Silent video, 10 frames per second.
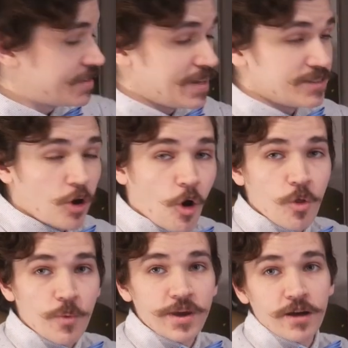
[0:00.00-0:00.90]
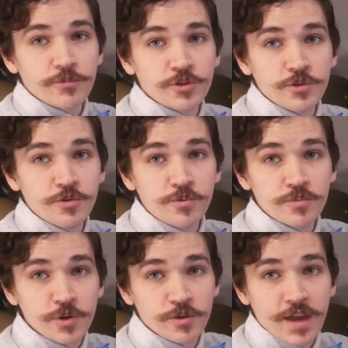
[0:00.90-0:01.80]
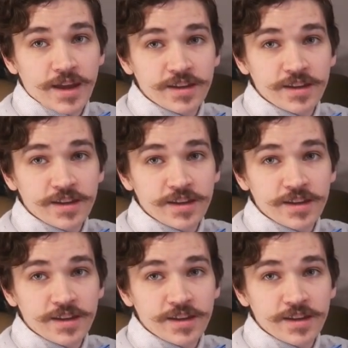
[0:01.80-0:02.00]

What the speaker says: it's all the way up to their neck.